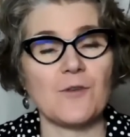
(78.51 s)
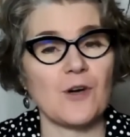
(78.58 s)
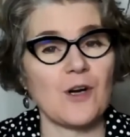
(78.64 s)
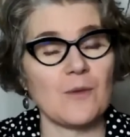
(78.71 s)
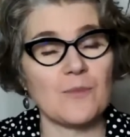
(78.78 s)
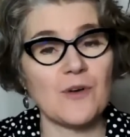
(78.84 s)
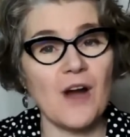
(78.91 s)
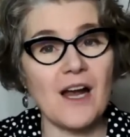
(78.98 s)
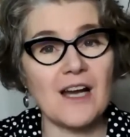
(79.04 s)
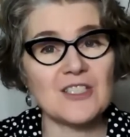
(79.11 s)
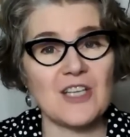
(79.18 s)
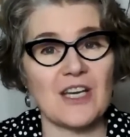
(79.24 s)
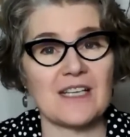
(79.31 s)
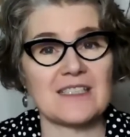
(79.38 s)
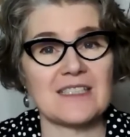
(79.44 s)
for our
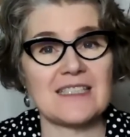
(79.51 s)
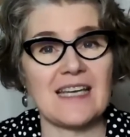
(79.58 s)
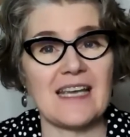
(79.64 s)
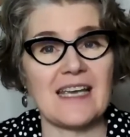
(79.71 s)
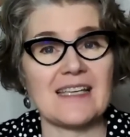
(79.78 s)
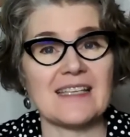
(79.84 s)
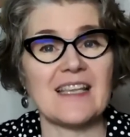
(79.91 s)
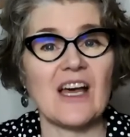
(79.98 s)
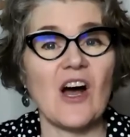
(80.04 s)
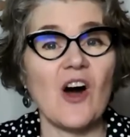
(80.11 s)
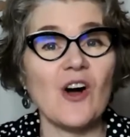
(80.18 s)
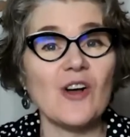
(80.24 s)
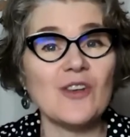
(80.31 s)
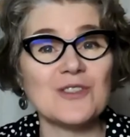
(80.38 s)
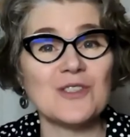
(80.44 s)
project today that
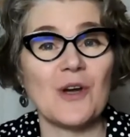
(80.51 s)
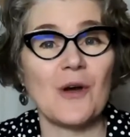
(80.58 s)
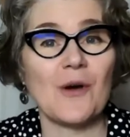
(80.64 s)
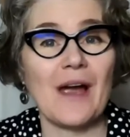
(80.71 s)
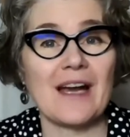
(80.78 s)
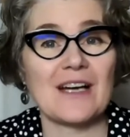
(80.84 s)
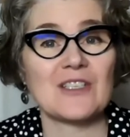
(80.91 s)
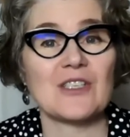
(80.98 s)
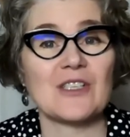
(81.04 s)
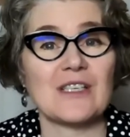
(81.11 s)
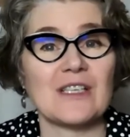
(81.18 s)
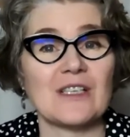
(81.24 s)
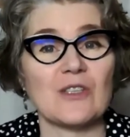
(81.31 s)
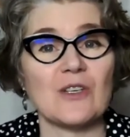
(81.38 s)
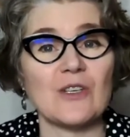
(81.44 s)
also actually
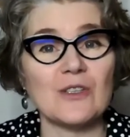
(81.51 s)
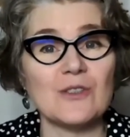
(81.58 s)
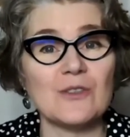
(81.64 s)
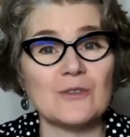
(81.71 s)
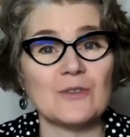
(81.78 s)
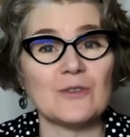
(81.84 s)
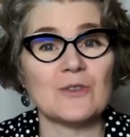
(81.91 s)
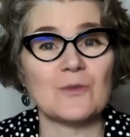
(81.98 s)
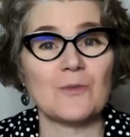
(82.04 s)
includes